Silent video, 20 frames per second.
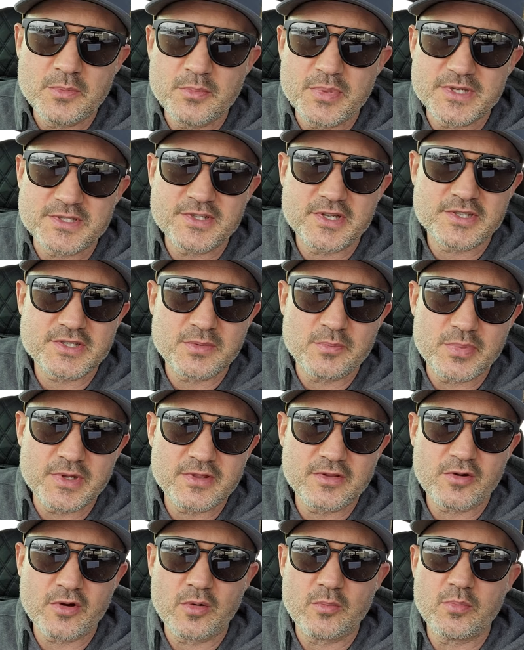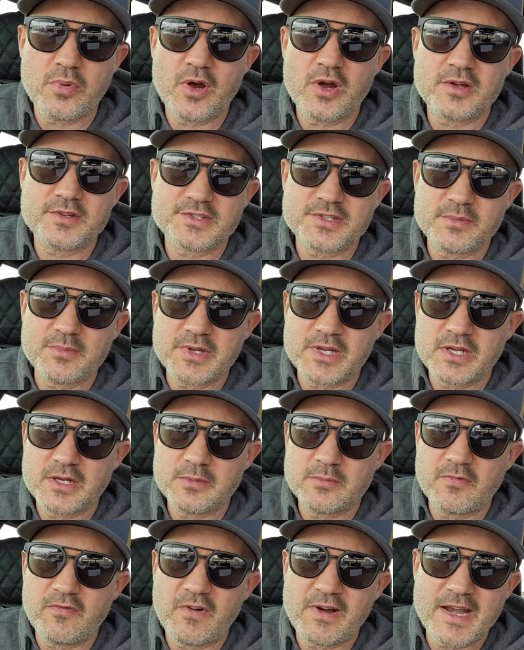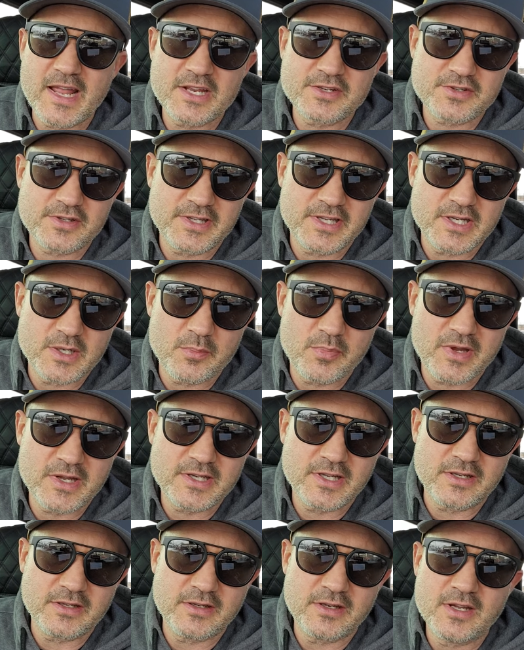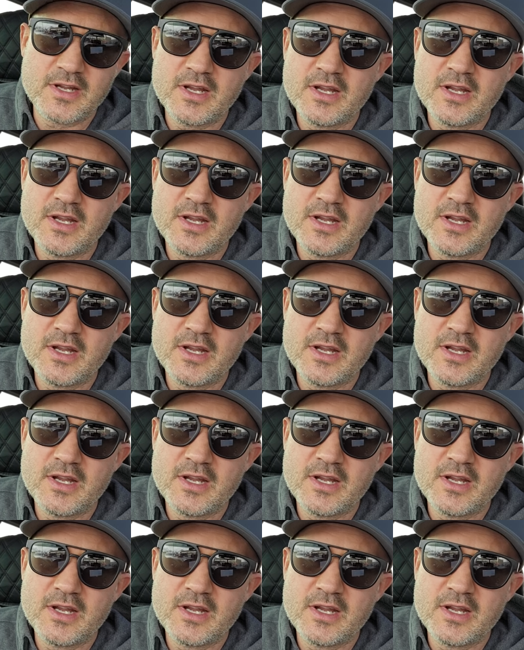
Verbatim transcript: business and be their own boss and become financially independent